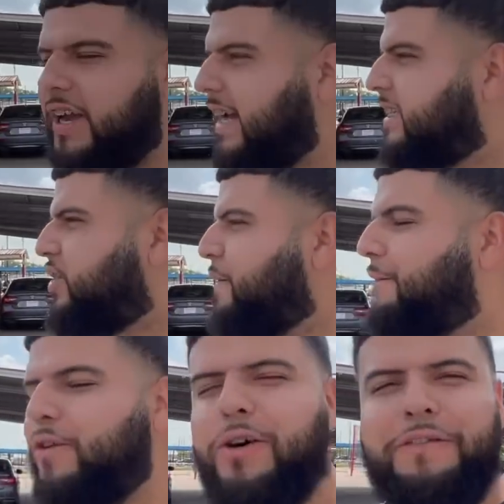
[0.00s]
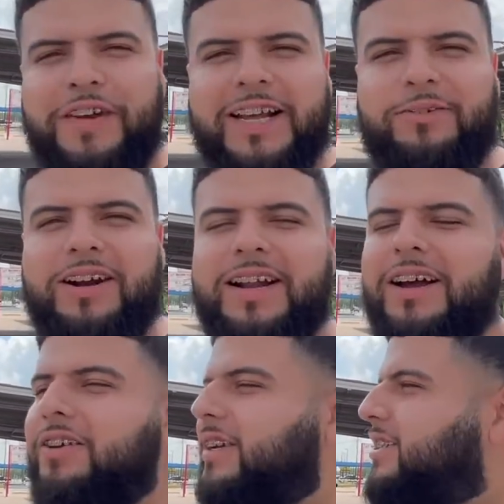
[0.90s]
guys are in full effect right
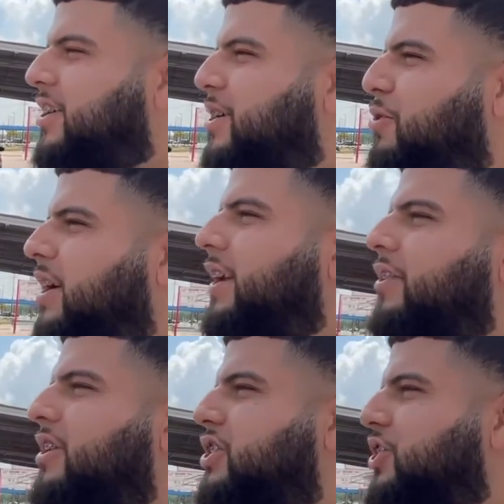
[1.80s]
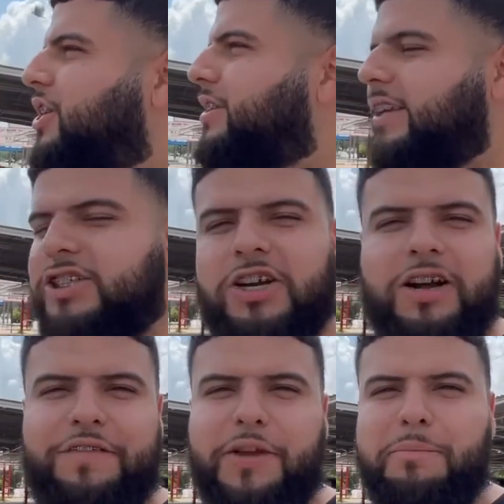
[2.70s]
now. They started working on the truck. They took
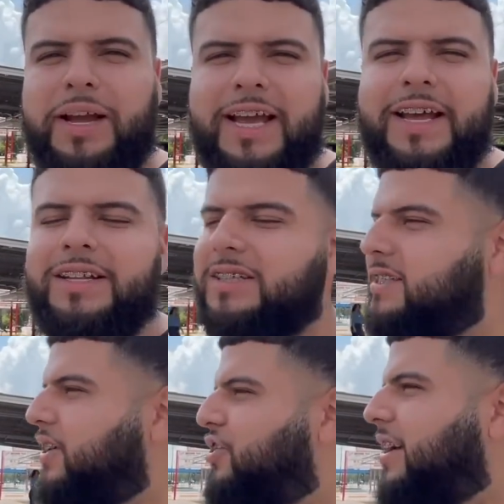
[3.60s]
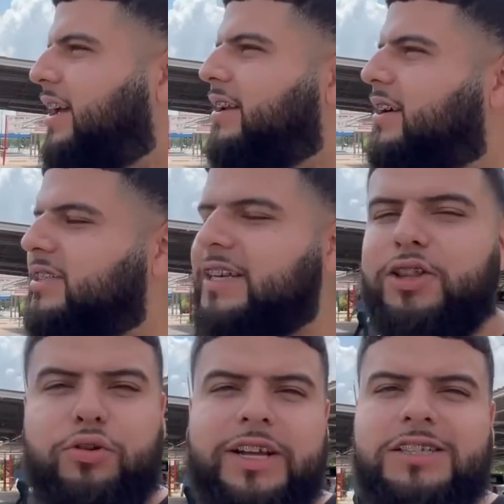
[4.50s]
off the bed, the tailgate, because they
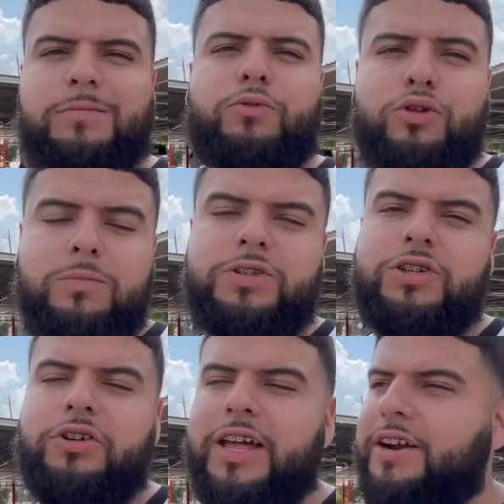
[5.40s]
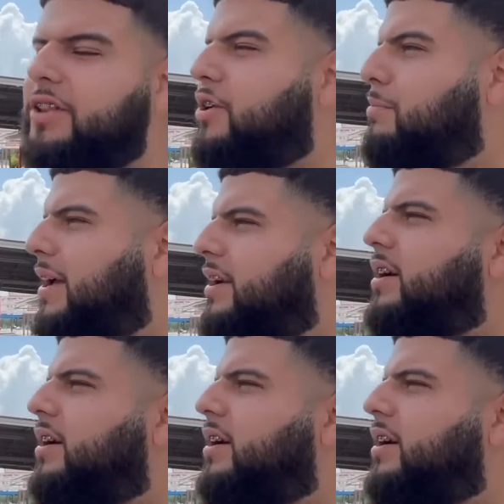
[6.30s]
do need some room to do that underbed